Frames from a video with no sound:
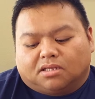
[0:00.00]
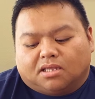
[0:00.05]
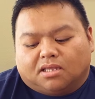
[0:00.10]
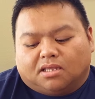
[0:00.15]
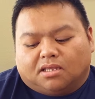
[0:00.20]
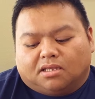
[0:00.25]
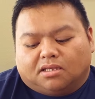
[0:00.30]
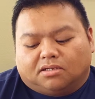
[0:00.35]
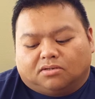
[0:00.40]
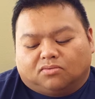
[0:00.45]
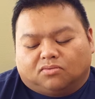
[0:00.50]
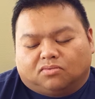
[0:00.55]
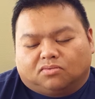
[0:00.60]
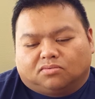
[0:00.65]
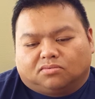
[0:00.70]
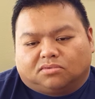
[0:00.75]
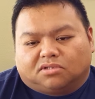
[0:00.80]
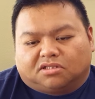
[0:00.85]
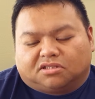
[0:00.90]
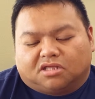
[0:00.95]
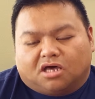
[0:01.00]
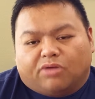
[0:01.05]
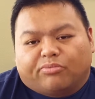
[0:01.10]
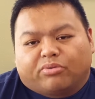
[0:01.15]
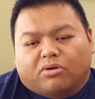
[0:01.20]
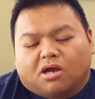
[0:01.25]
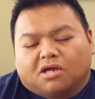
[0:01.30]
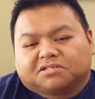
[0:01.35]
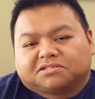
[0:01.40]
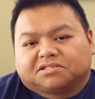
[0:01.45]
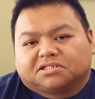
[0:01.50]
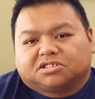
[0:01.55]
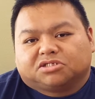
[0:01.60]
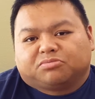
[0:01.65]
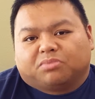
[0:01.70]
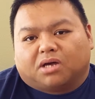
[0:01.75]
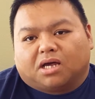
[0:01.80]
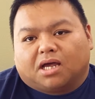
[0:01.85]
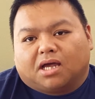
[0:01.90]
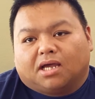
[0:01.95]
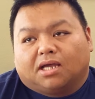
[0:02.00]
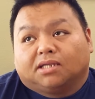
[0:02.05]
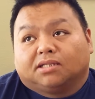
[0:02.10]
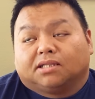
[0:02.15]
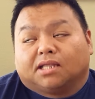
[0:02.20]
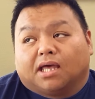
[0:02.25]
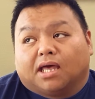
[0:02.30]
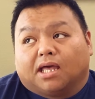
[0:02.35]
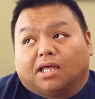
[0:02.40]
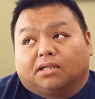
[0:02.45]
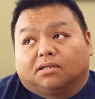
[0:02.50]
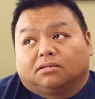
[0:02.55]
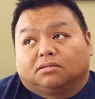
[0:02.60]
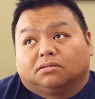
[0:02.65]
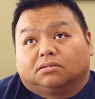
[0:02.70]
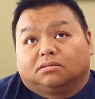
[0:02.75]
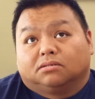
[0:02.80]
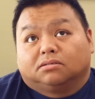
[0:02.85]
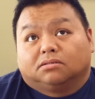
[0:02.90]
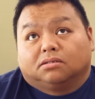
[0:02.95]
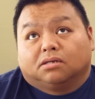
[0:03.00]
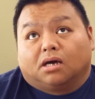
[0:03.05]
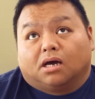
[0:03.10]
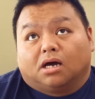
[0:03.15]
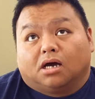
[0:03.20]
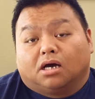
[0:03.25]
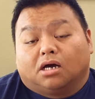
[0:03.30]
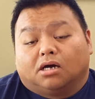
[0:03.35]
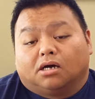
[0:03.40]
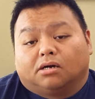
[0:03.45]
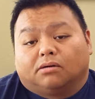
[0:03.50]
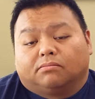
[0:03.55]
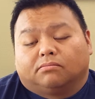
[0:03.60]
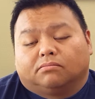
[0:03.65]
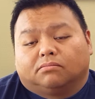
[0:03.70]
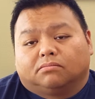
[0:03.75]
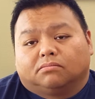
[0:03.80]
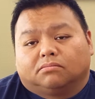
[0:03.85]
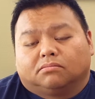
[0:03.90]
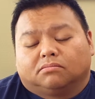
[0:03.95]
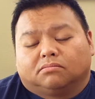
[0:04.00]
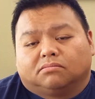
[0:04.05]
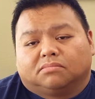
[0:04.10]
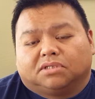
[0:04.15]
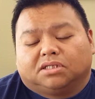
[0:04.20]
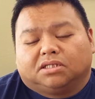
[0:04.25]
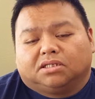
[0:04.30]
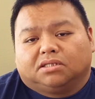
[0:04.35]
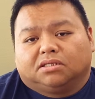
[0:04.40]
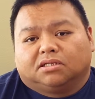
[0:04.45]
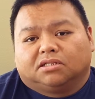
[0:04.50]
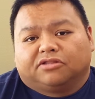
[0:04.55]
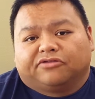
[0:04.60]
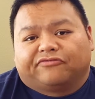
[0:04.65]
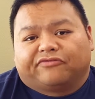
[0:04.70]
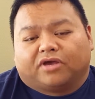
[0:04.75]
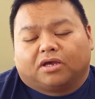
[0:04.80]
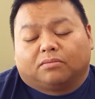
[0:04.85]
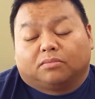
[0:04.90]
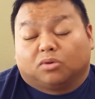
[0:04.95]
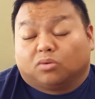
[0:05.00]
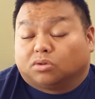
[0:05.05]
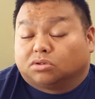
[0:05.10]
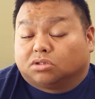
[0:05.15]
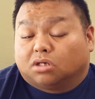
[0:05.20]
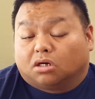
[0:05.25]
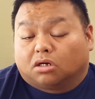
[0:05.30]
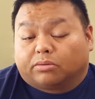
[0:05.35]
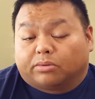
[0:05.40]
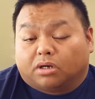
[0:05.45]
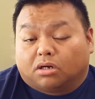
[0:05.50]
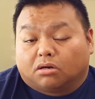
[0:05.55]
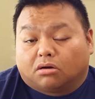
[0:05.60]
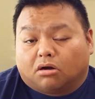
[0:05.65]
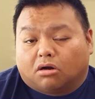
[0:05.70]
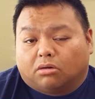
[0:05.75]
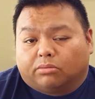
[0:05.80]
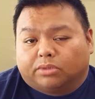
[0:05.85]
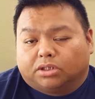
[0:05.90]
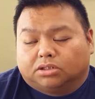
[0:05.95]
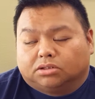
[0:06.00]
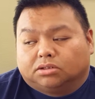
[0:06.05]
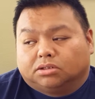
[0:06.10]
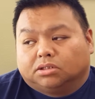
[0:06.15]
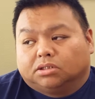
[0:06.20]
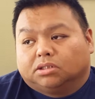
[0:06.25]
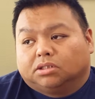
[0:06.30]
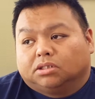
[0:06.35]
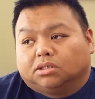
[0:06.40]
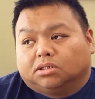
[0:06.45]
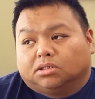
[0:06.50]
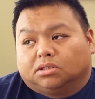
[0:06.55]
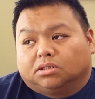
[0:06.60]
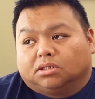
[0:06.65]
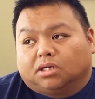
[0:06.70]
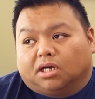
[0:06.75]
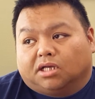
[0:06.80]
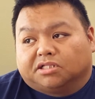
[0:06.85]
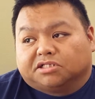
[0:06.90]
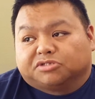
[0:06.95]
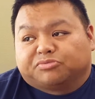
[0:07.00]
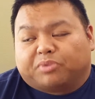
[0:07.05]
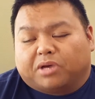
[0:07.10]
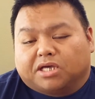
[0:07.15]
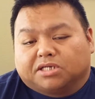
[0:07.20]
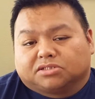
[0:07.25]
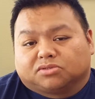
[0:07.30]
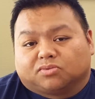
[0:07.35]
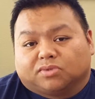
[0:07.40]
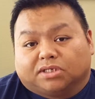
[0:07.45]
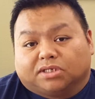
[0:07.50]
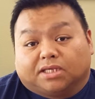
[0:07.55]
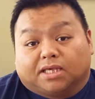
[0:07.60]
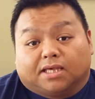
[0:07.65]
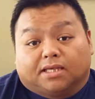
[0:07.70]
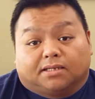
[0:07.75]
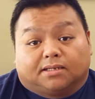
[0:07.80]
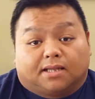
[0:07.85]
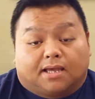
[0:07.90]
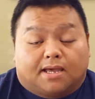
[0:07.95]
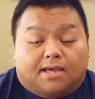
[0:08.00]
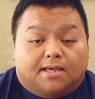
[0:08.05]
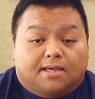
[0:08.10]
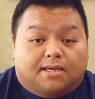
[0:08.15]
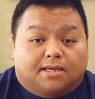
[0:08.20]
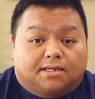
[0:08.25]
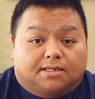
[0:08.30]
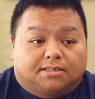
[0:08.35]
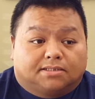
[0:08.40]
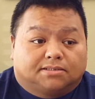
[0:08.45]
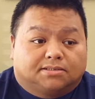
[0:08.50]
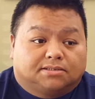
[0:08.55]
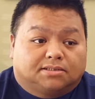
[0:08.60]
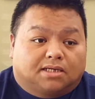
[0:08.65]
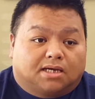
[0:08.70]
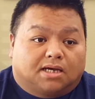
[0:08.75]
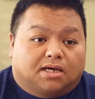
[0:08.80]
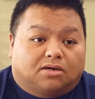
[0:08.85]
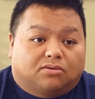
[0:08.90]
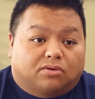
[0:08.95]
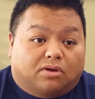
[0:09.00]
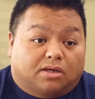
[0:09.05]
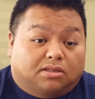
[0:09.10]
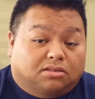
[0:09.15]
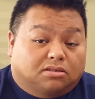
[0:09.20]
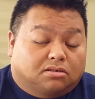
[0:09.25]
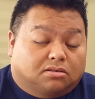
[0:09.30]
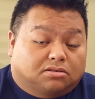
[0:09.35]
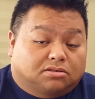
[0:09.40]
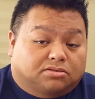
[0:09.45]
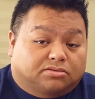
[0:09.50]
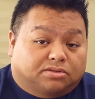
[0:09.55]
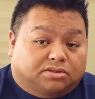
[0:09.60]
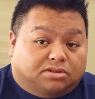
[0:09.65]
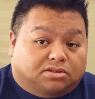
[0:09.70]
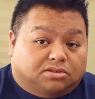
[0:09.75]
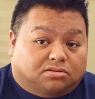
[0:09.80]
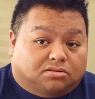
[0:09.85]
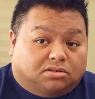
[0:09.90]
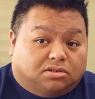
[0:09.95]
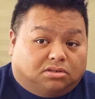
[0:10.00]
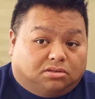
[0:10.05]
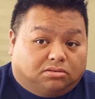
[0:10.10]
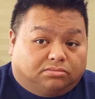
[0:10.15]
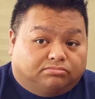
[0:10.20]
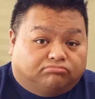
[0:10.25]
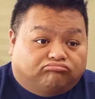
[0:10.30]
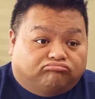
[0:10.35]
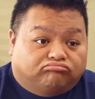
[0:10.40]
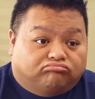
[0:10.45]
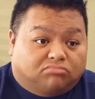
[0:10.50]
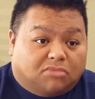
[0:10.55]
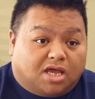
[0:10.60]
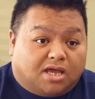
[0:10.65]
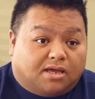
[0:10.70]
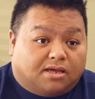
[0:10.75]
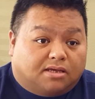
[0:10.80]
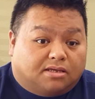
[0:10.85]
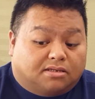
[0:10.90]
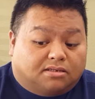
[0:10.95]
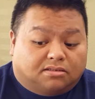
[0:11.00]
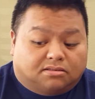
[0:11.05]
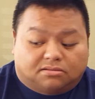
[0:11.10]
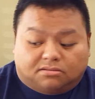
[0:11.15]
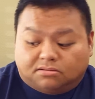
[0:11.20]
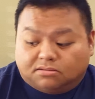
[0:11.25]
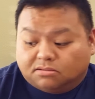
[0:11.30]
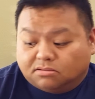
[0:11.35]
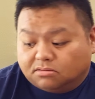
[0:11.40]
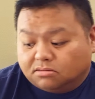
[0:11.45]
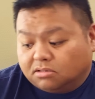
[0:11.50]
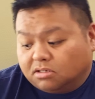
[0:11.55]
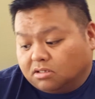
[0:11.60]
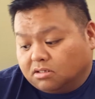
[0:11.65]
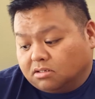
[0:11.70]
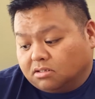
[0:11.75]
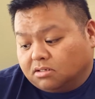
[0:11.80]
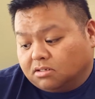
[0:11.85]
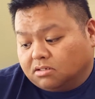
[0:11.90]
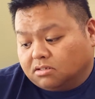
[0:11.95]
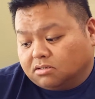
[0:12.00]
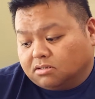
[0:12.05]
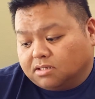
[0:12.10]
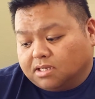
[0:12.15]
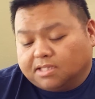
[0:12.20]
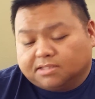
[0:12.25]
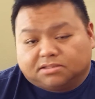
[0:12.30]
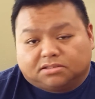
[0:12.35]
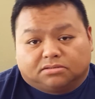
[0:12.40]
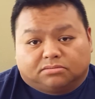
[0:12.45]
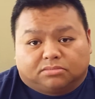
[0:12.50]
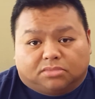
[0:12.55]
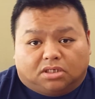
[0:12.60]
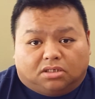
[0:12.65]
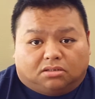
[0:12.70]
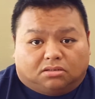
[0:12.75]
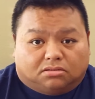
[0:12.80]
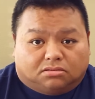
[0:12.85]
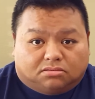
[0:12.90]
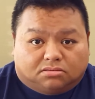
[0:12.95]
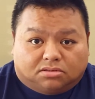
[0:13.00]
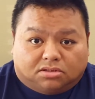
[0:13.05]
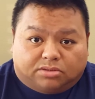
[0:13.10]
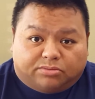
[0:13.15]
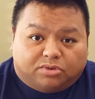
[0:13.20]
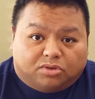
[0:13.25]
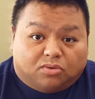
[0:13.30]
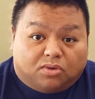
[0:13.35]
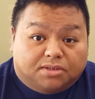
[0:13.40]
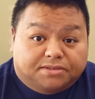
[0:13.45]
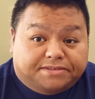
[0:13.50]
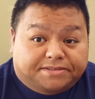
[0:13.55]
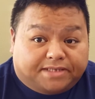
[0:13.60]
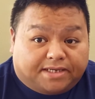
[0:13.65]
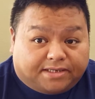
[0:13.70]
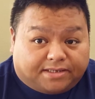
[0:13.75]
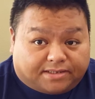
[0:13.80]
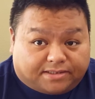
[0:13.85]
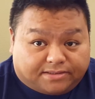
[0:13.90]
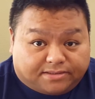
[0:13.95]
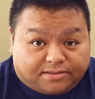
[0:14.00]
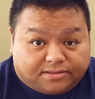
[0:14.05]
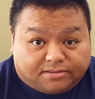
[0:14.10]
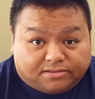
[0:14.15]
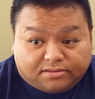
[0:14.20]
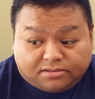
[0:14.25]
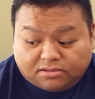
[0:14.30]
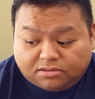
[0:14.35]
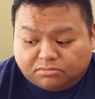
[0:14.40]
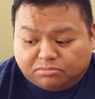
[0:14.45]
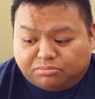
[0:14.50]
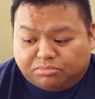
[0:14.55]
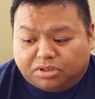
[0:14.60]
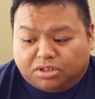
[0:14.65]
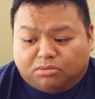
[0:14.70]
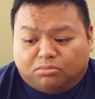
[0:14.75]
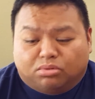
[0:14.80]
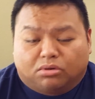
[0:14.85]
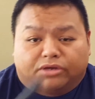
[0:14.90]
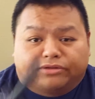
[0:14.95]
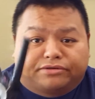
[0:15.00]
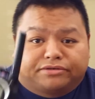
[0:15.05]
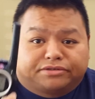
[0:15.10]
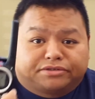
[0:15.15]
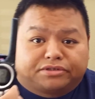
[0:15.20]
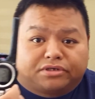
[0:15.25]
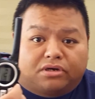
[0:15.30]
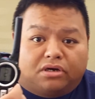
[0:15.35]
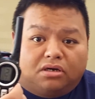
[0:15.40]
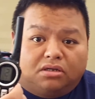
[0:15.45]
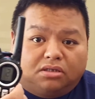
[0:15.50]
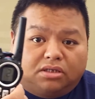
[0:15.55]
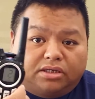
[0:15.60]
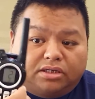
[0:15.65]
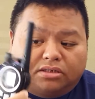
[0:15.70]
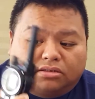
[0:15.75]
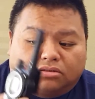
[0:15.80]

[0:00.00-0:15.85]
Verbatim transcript: and the thought process behind that, um, me and the family were talking about karma. Uh, this past weekend, and uh, we were at the grocery store, and Had some, oh, give me one second. Big Brother's calling.